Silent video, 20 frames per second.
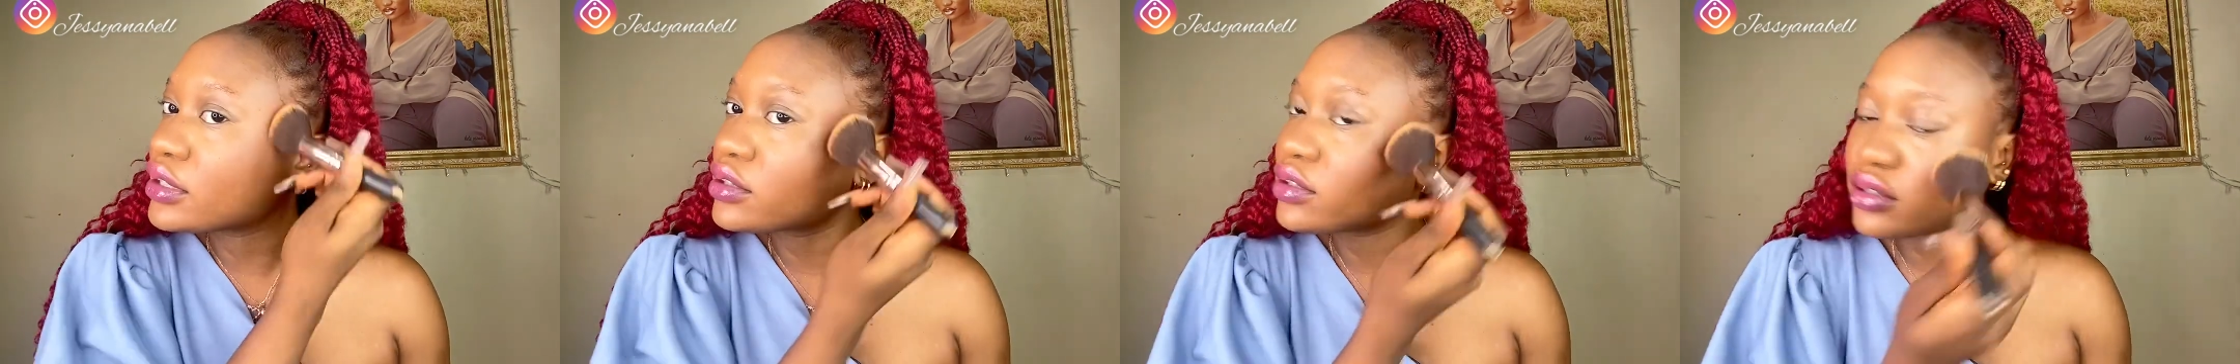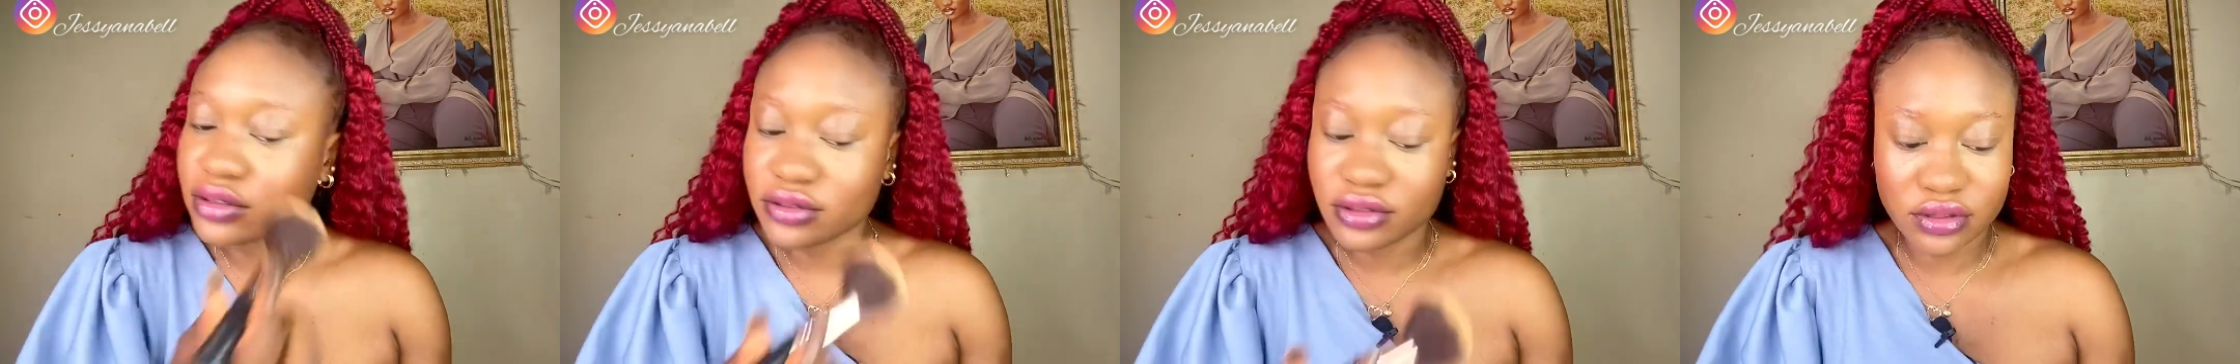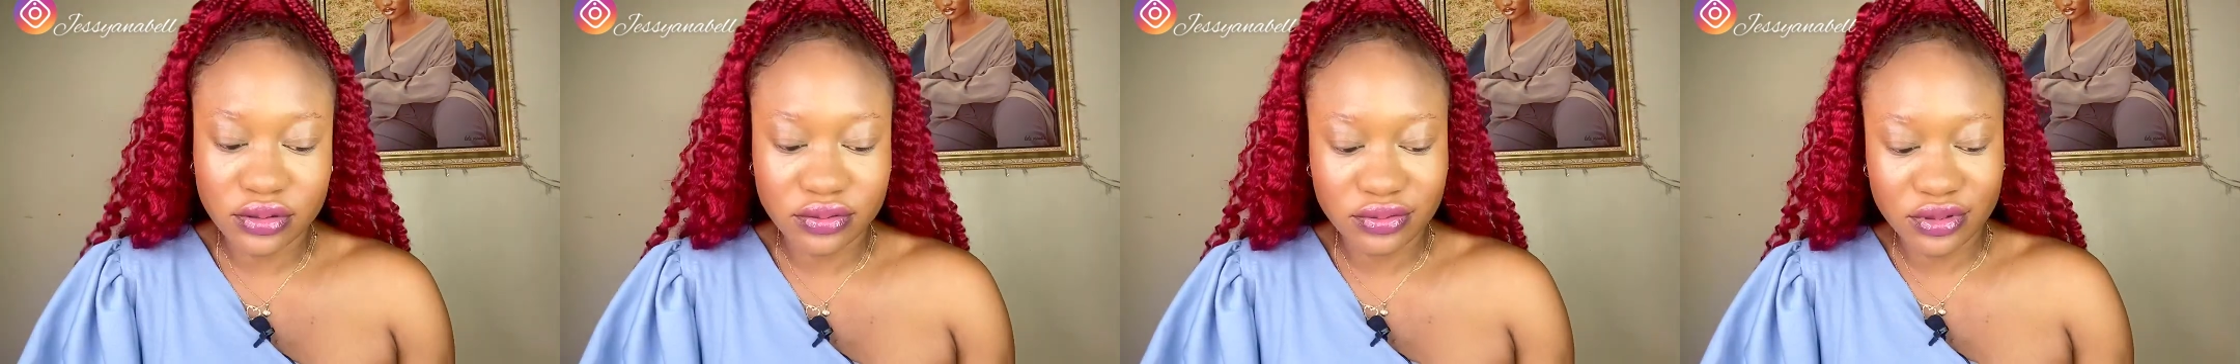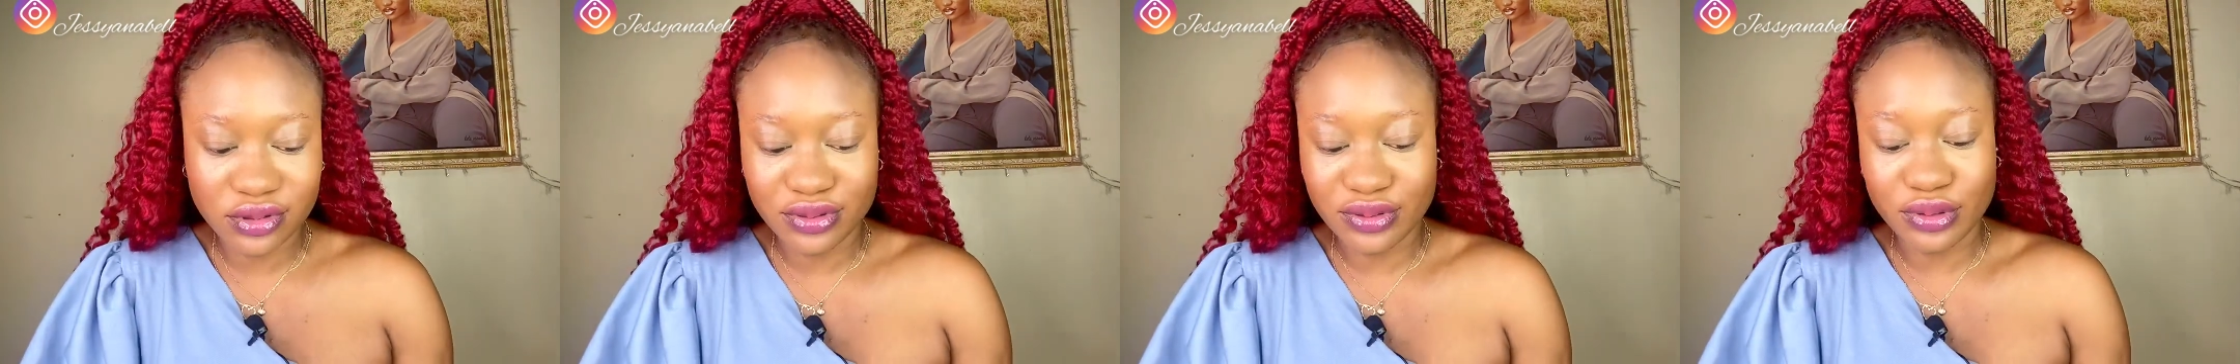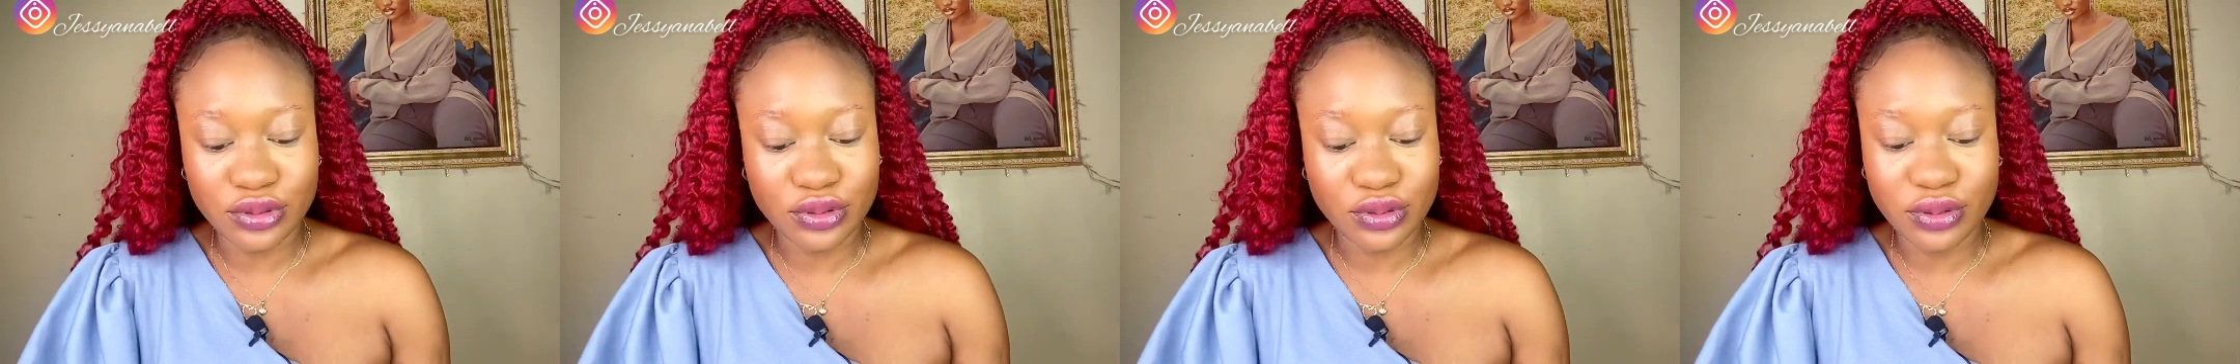not so, so
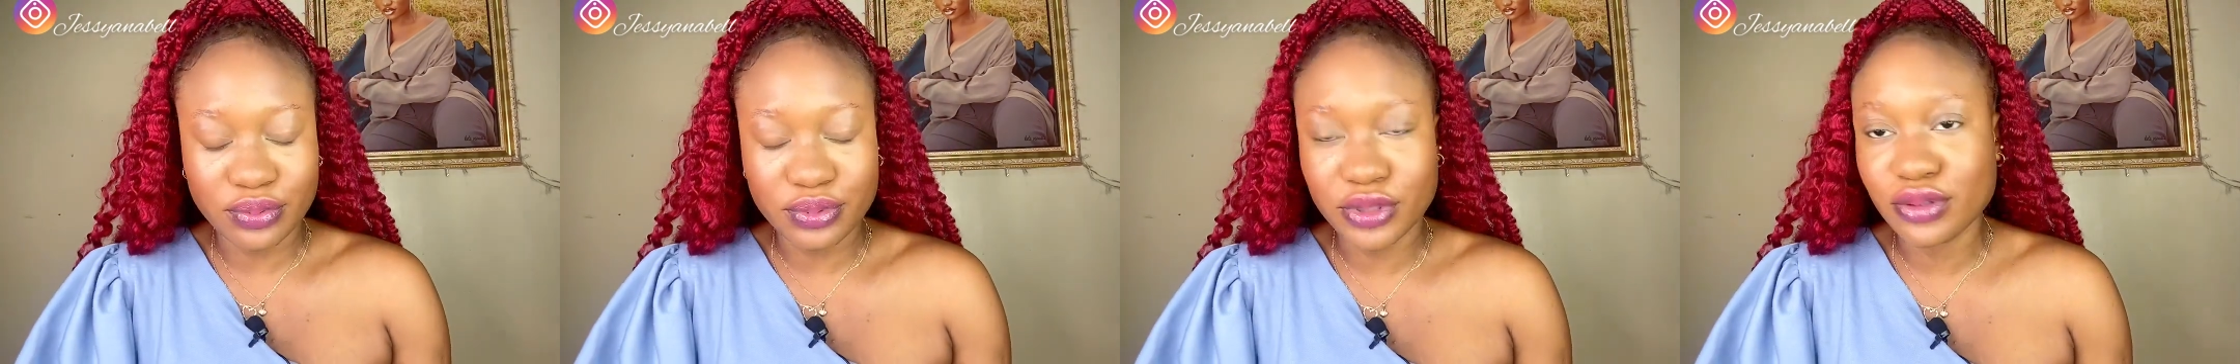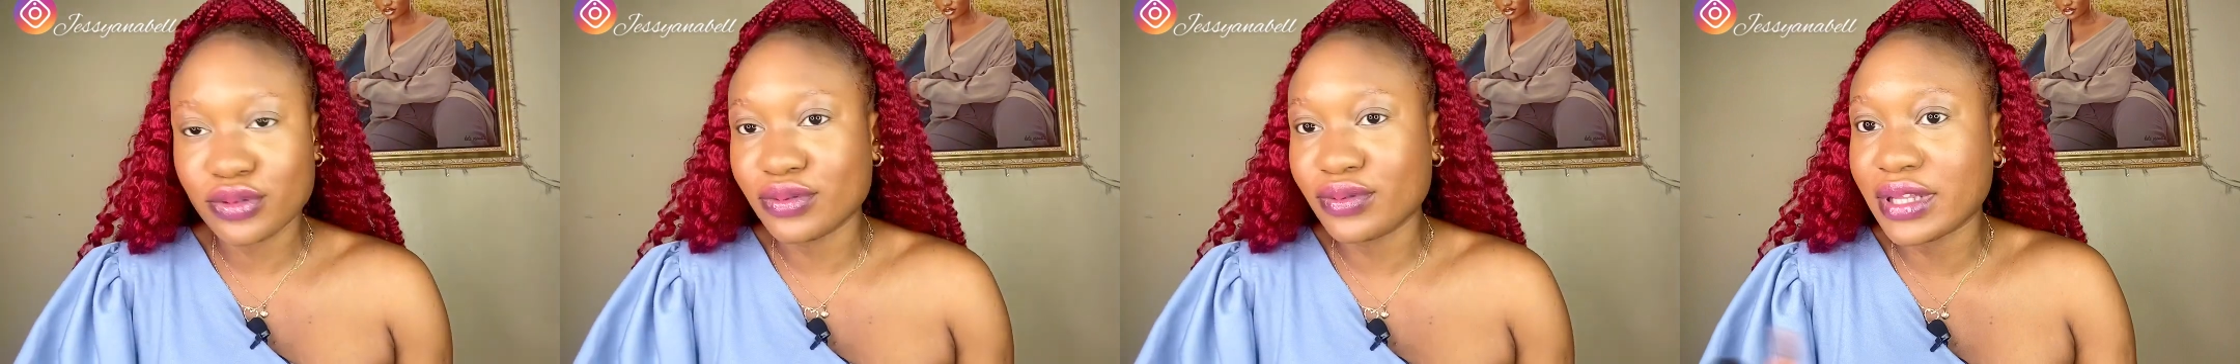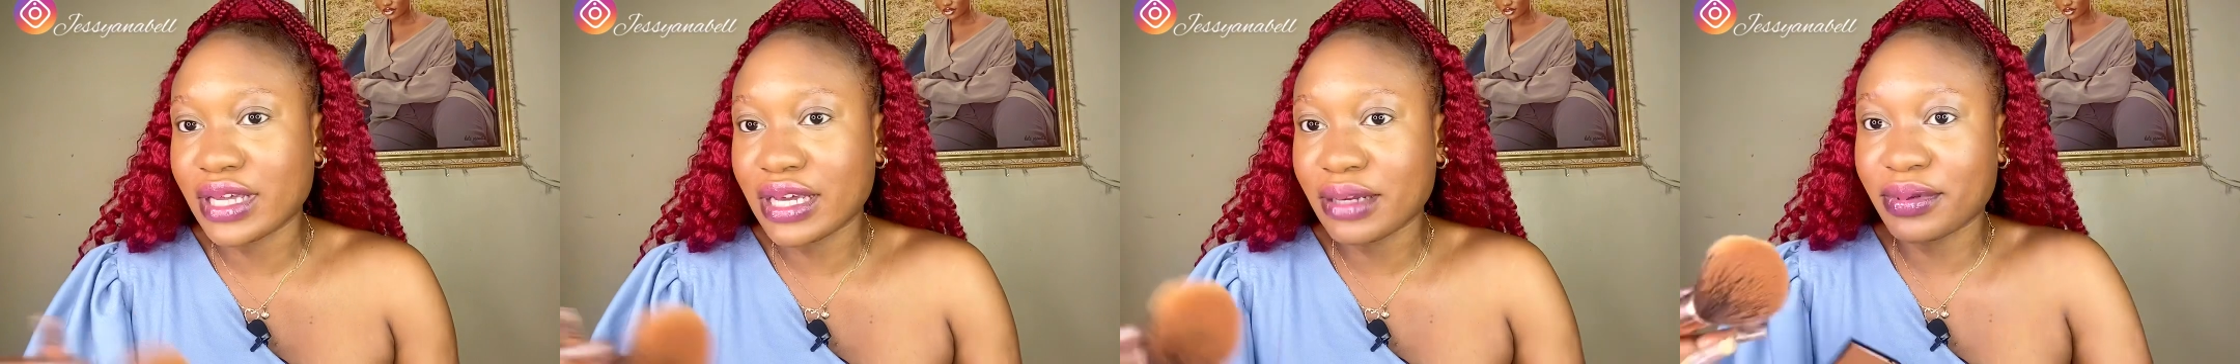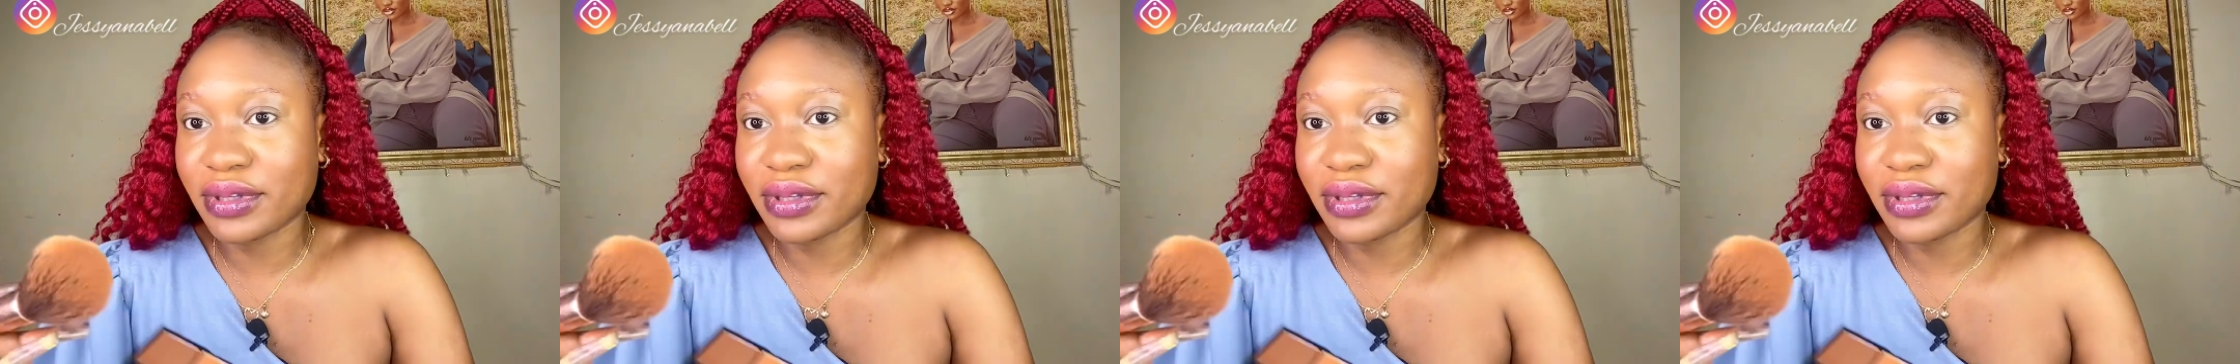it's not be too dark